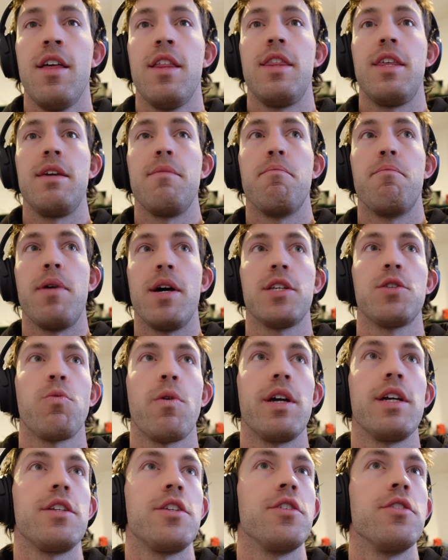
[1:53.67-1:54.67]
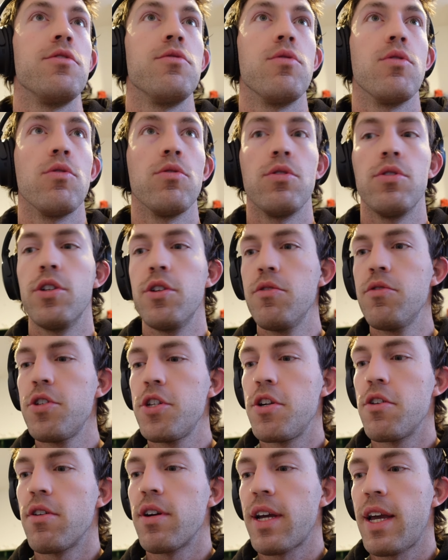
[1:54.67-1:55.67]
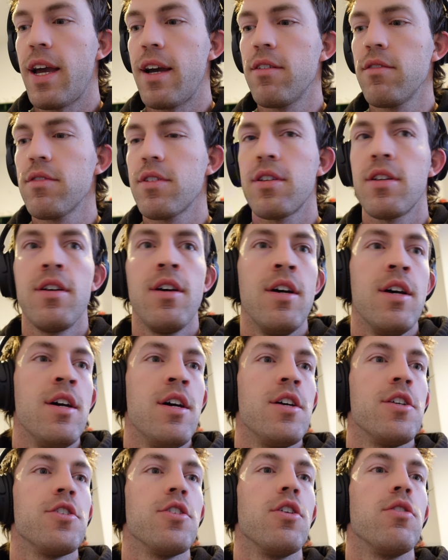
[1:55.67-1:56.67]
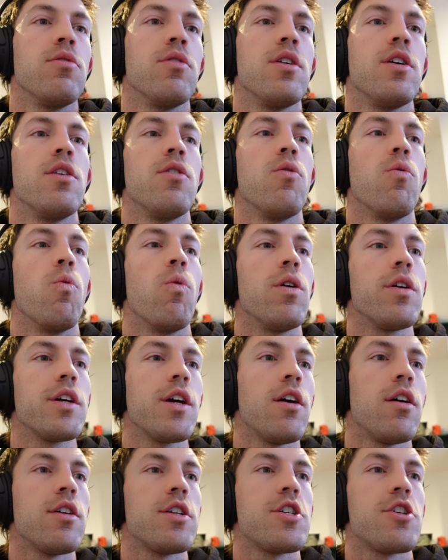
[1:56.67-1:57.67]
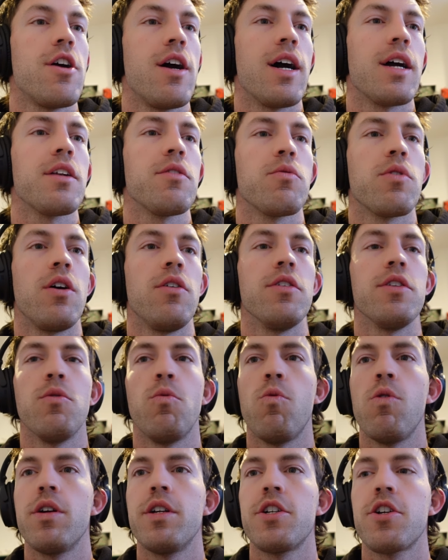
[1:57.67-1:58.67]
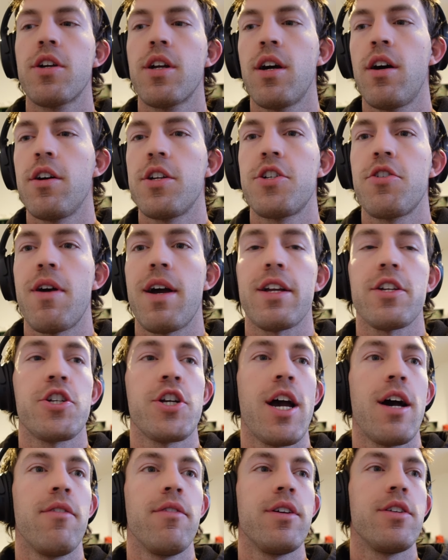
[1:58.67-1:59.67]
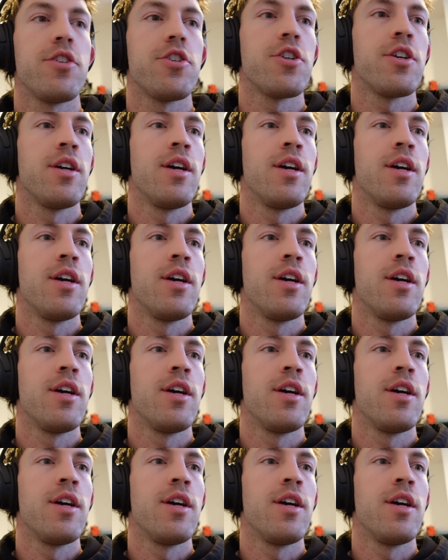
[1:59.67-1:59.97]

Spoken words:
the best way to lose your account. So one contract, call it the one contract challenge,